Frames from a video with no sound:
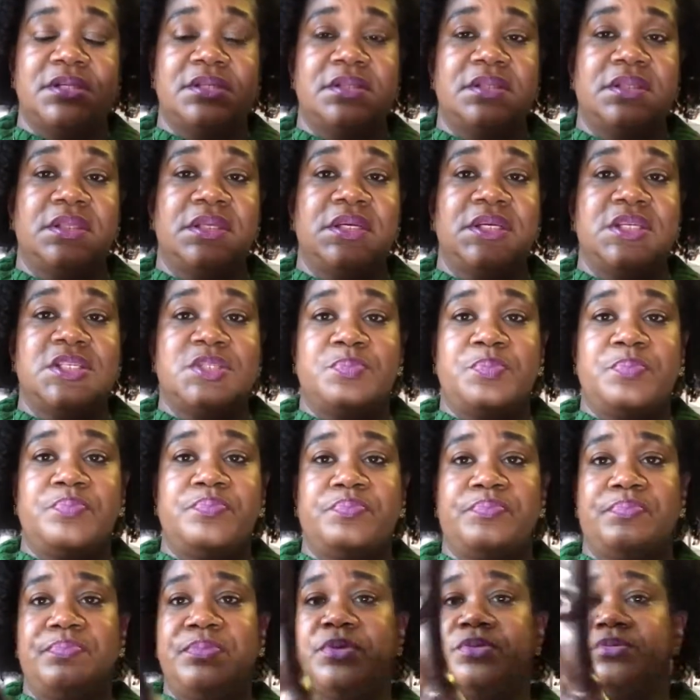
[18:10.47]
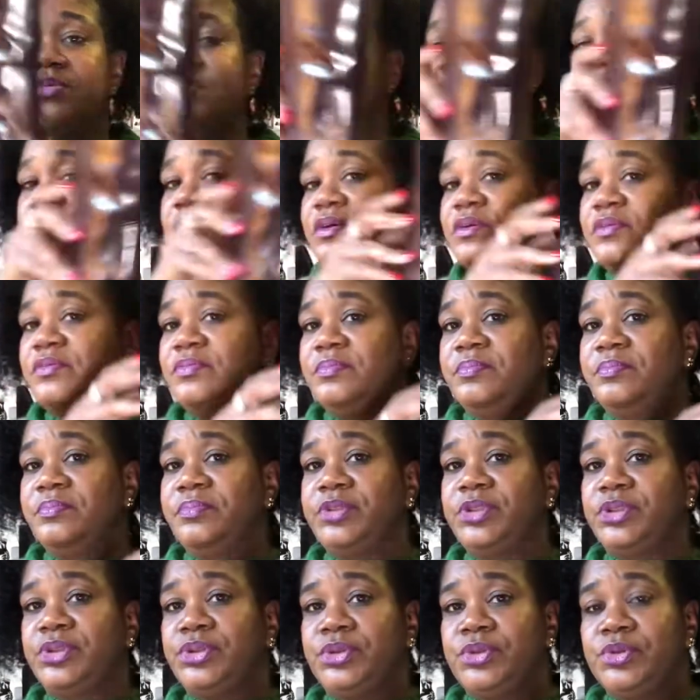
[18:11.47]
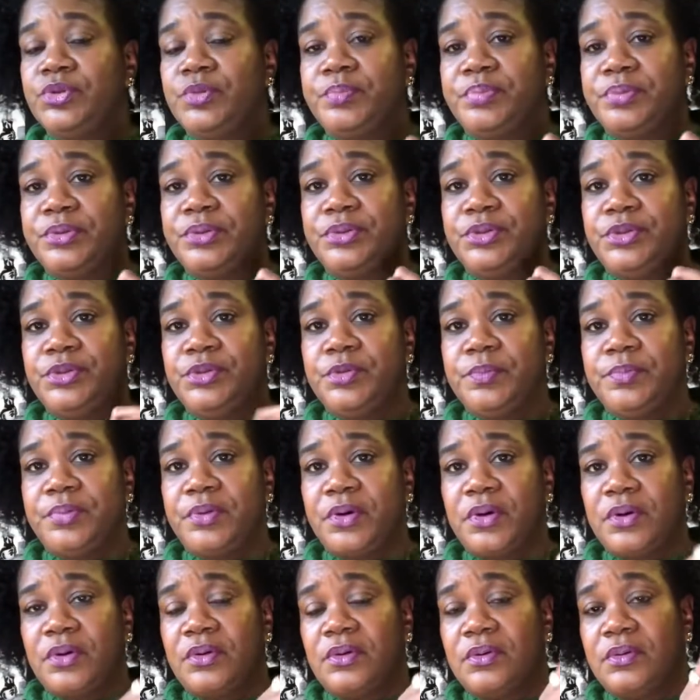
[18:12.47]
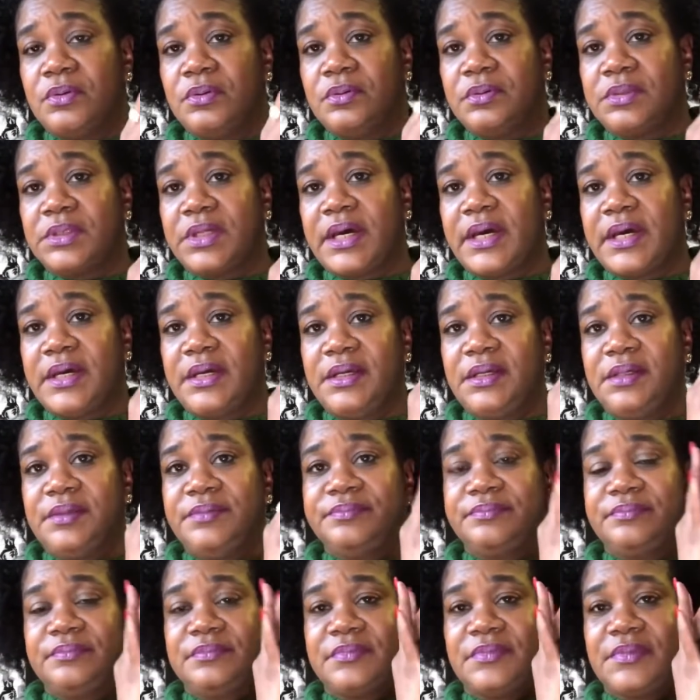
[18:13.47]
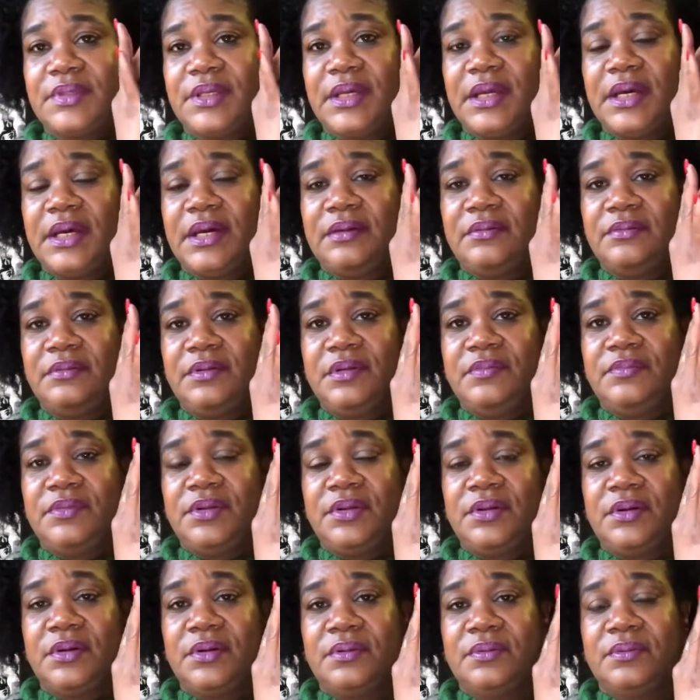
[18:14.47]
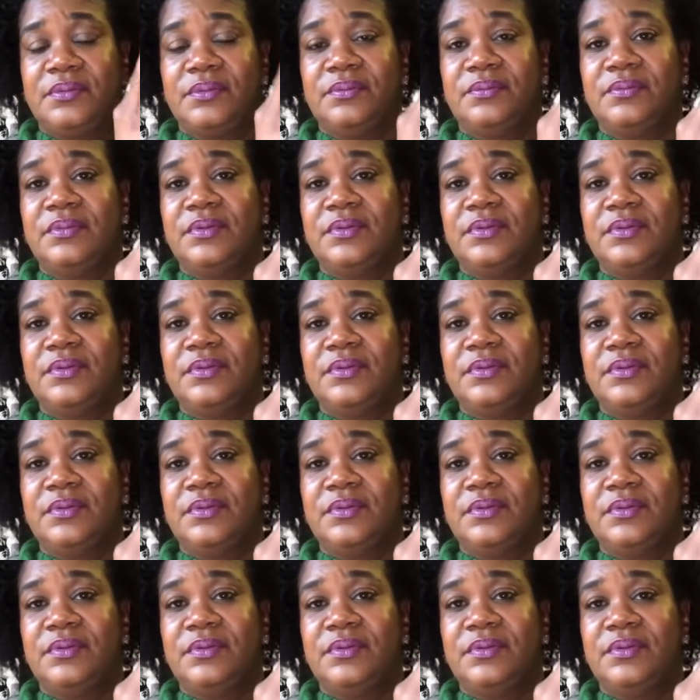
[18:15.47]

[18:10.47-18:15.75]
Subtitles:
These boots are super duper old. I don't even know.